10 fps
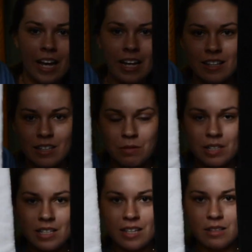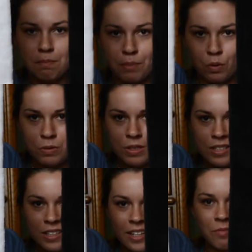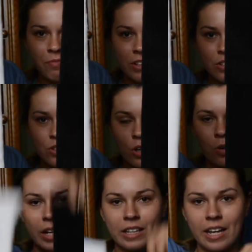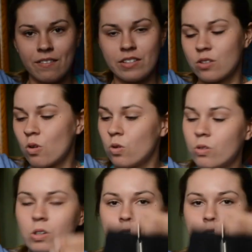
and this one says boots. So, and they have these cool little